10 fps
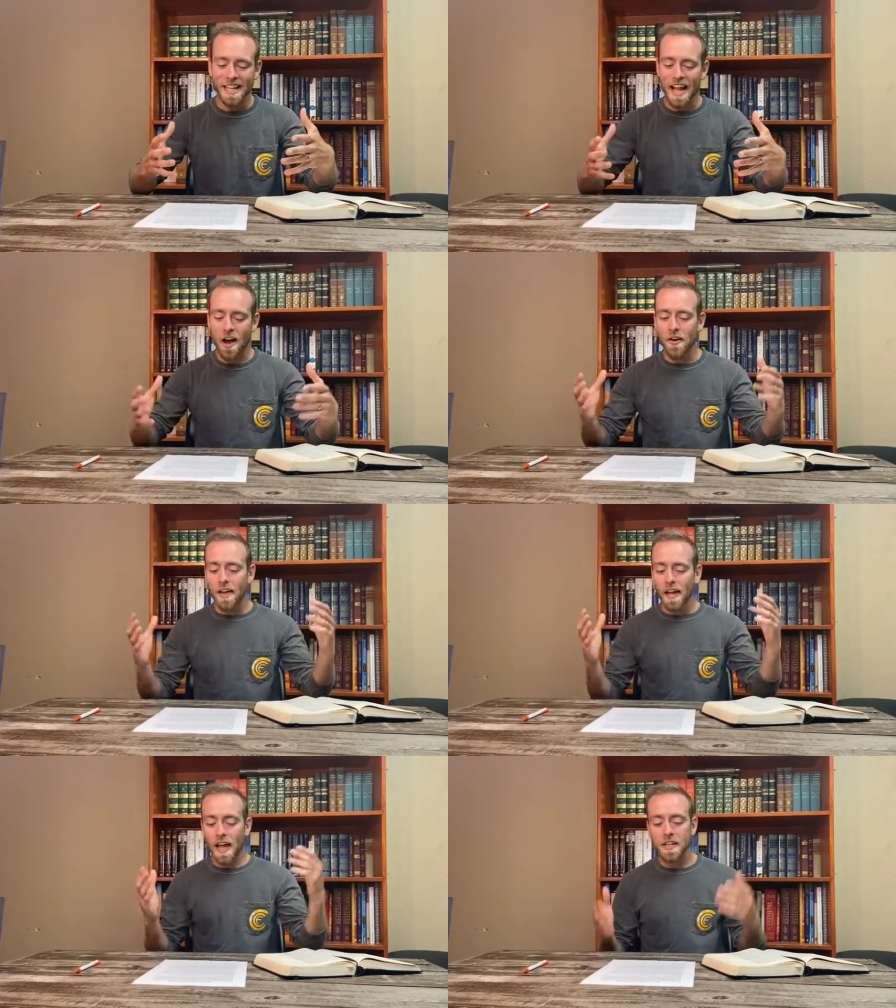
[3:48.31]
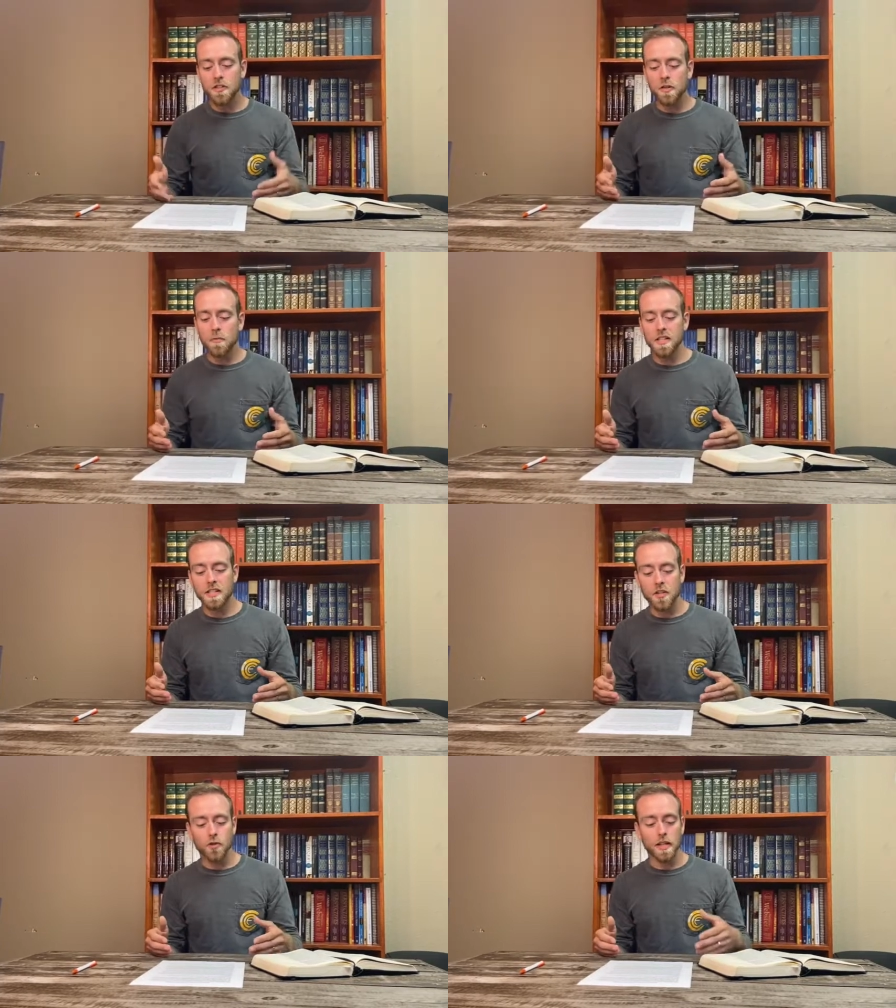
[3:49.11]
Now, Esther was
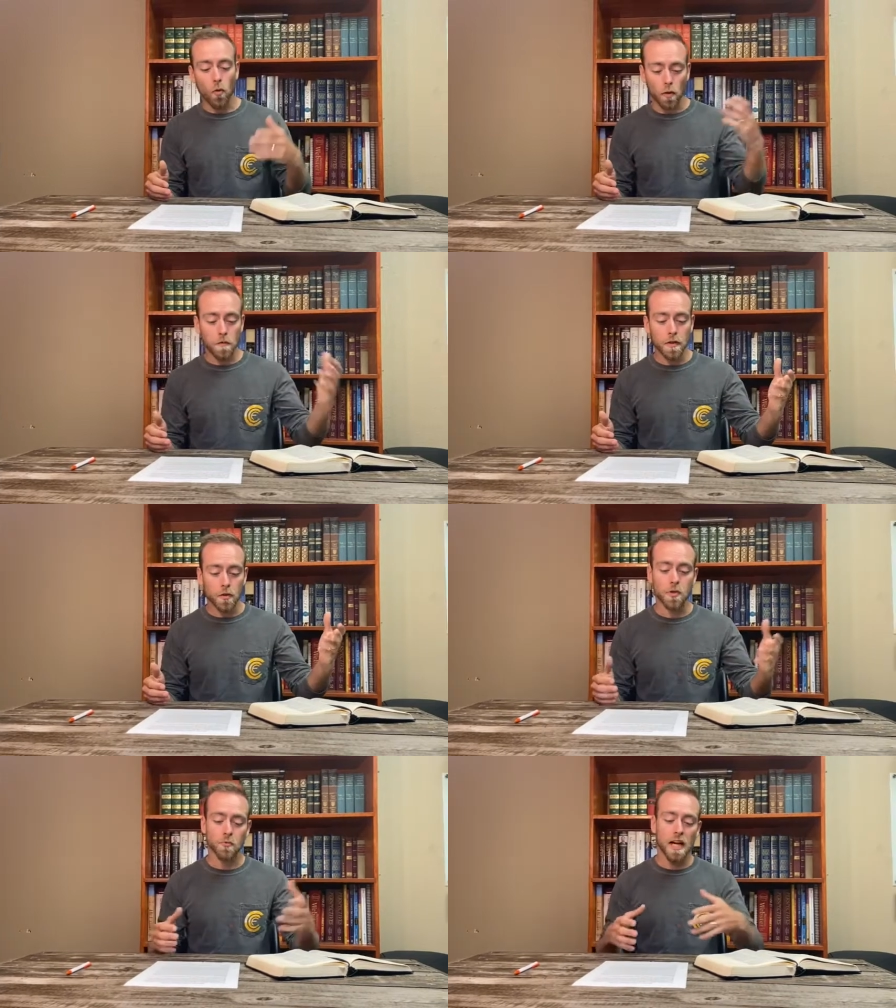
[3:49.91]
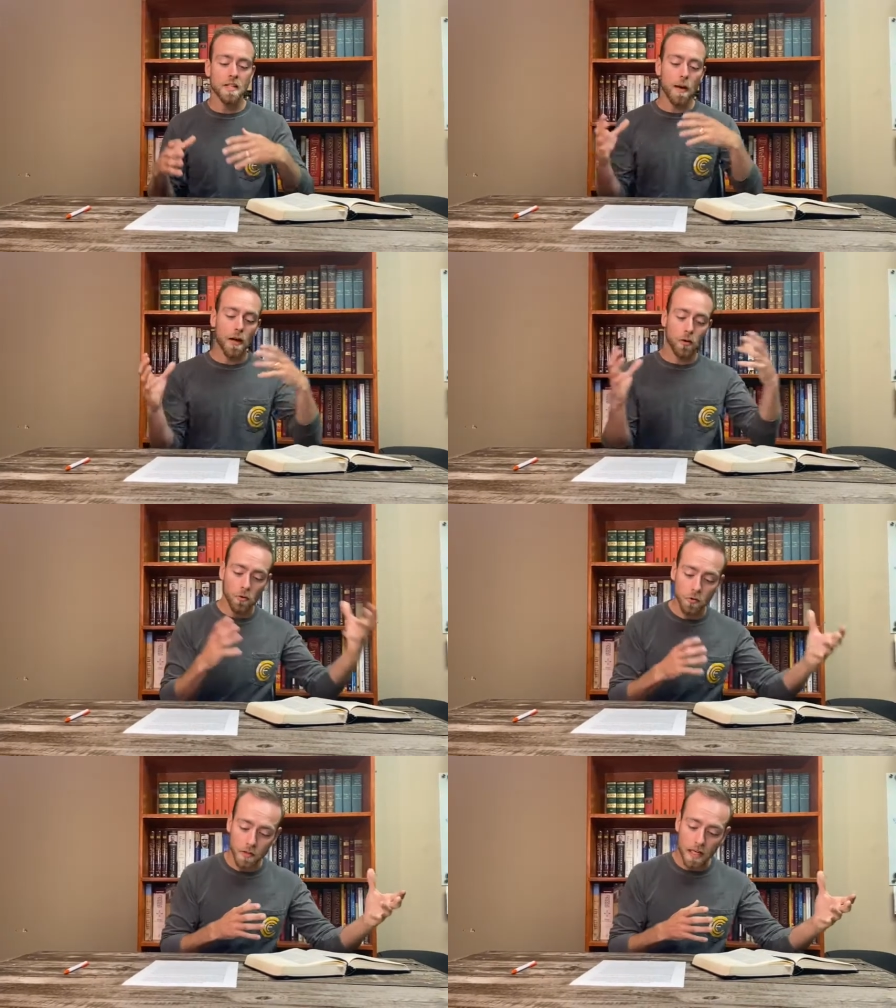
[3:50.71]
essentially an orphan who was raised by her
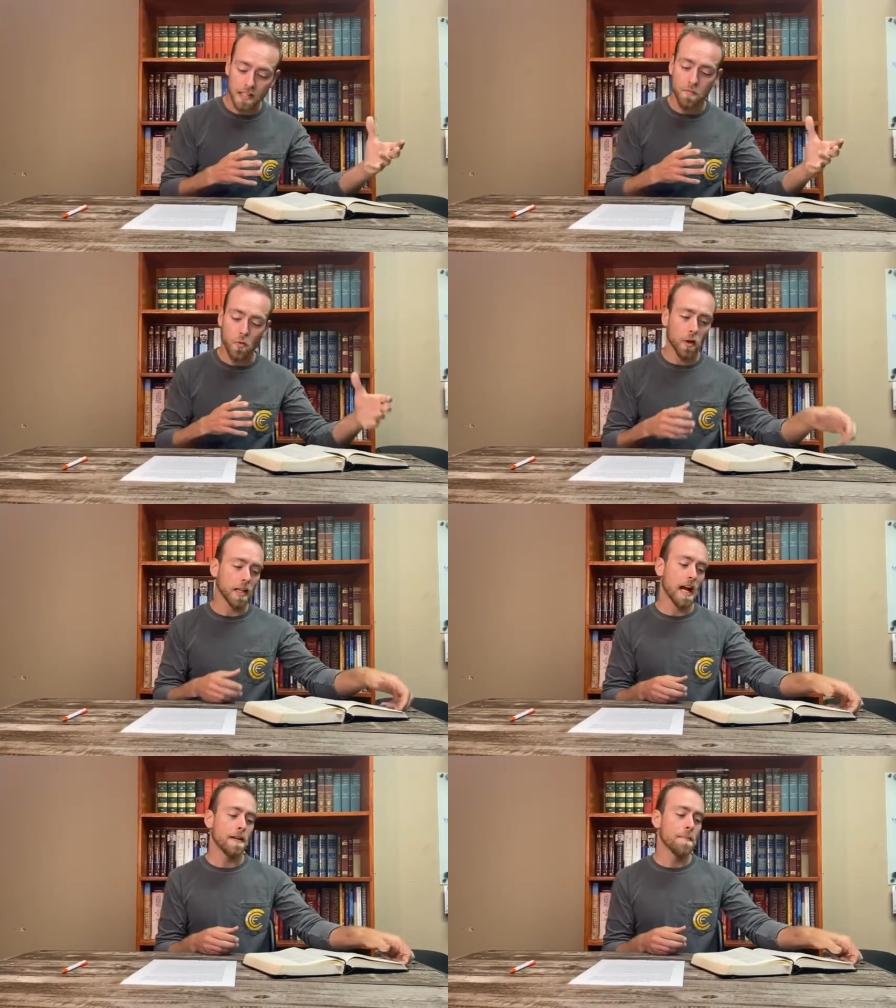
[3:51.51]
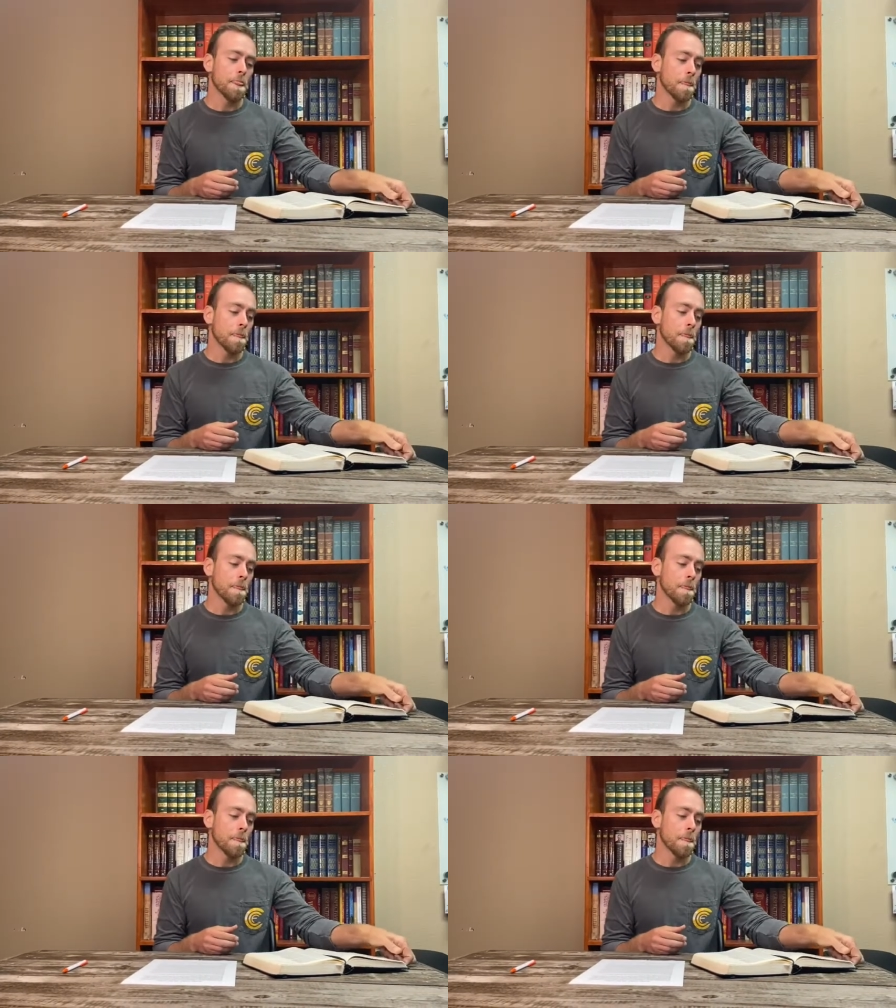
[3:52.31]
older cousin Mordecai.